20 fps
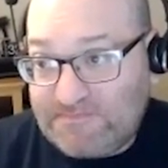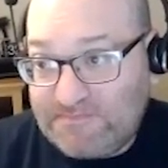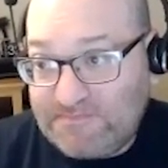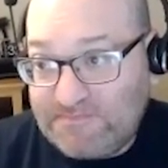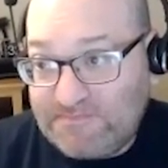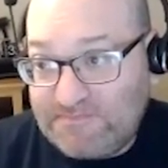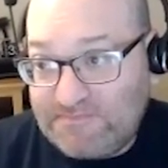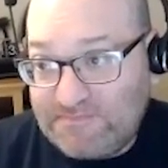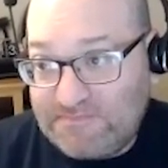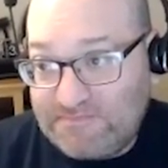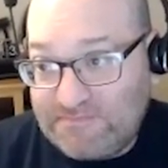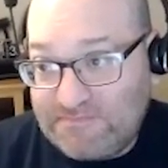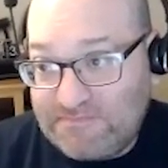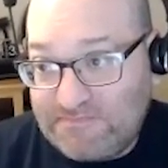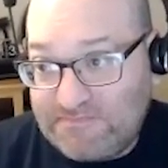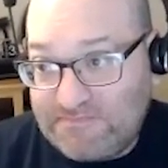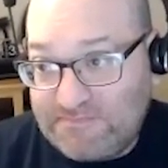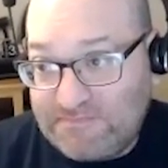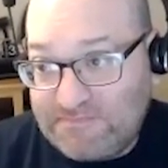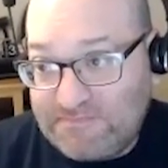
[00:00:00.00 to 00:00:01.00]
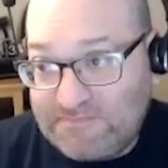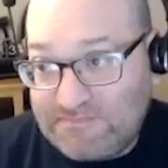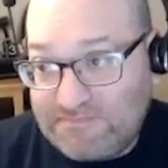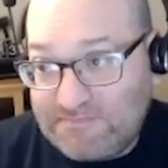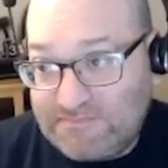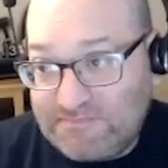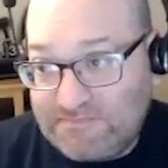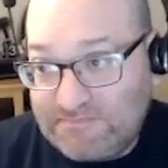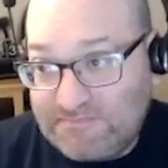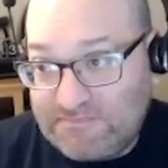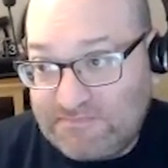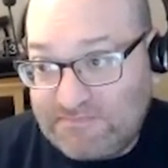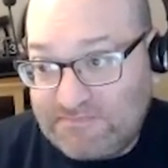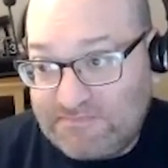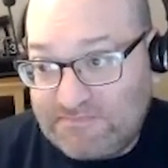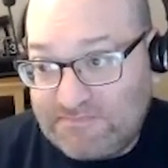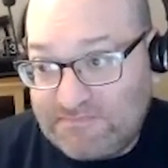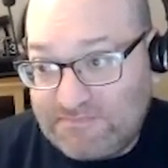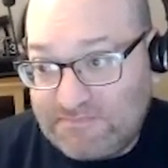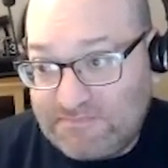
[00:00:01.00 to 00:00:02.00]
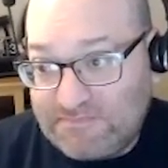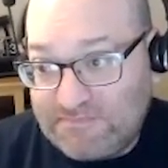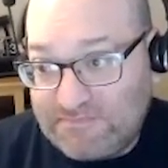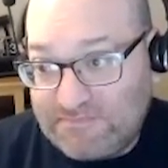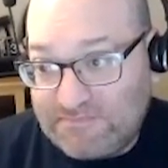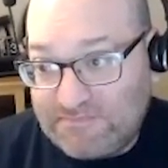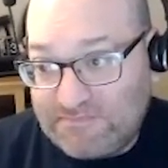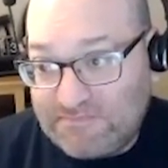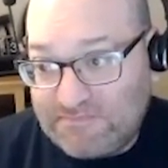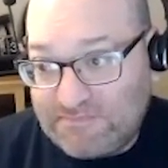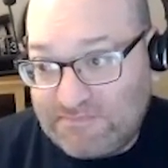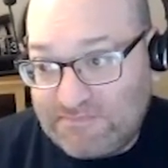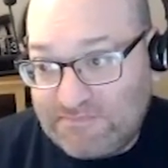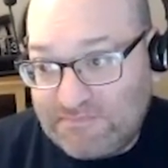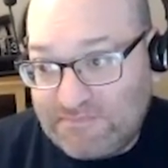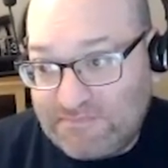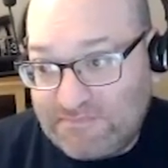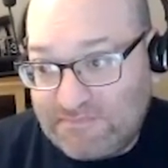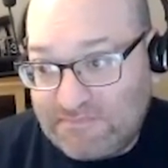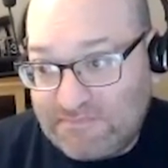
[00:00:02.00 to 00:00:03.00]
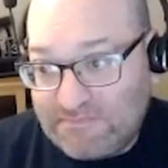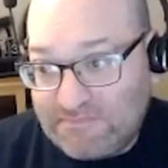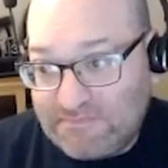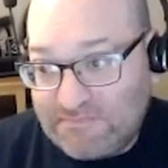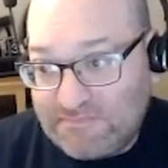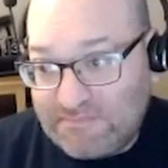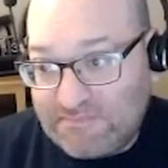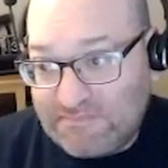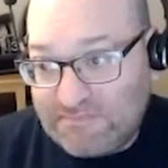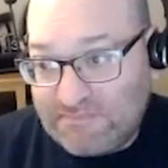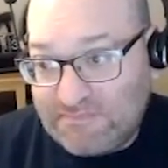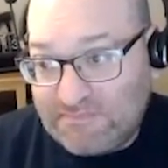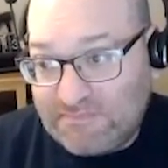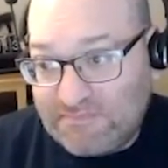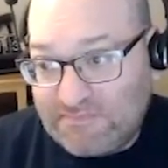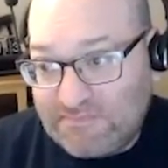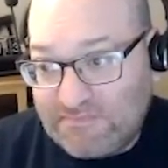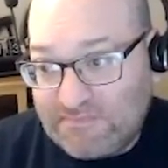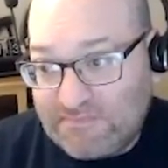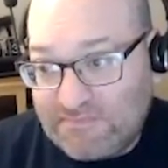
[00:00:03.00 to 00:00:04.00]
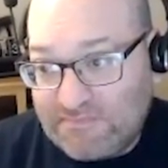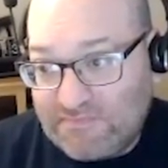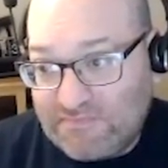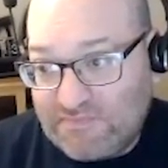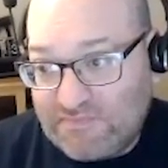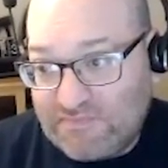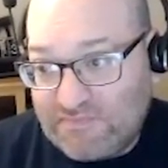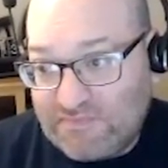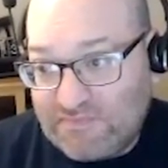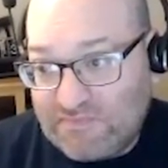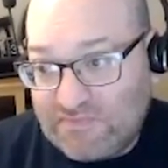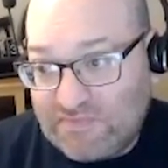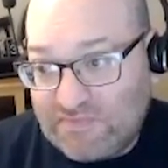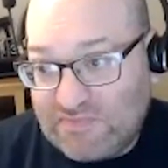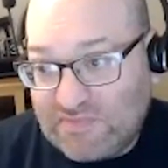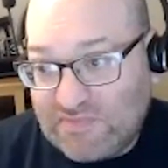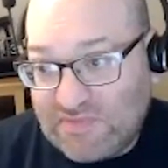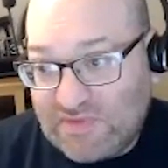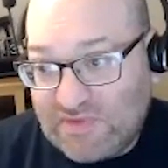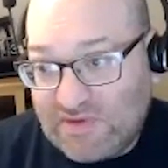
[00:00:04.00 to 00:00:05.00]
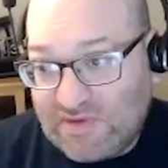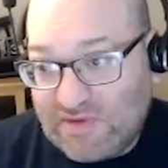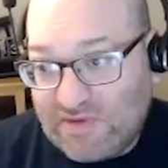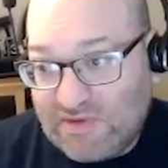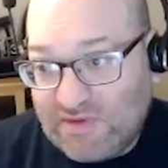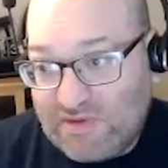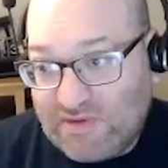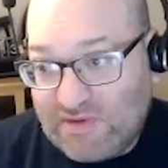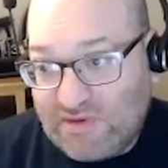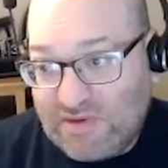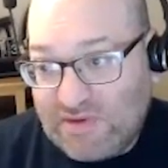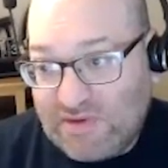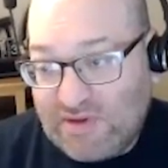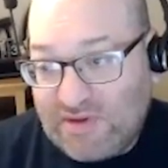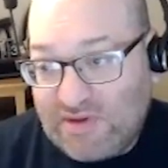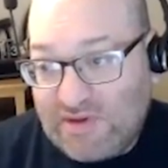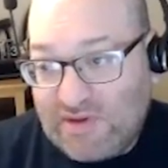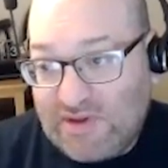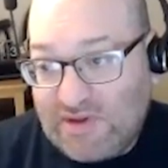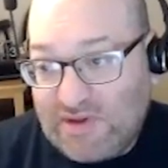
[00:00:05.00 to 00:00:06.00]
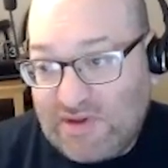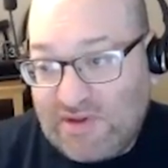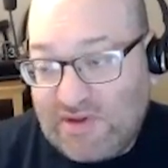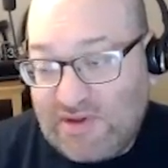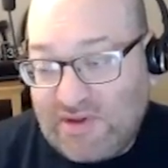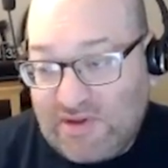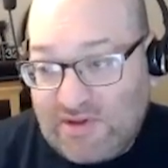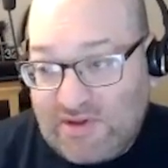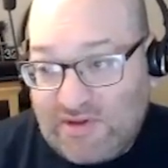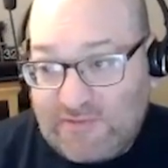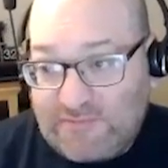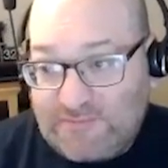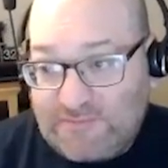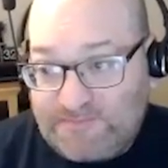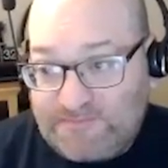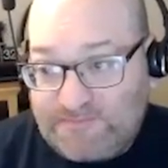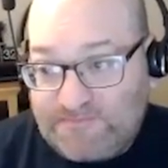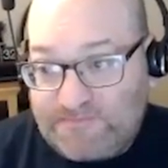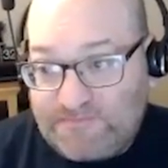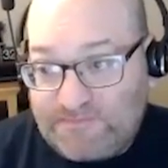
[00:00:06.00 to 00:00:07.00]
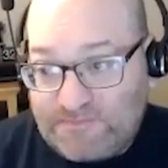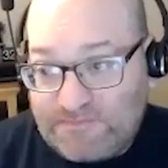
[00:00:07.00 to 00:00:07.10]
(not speaking)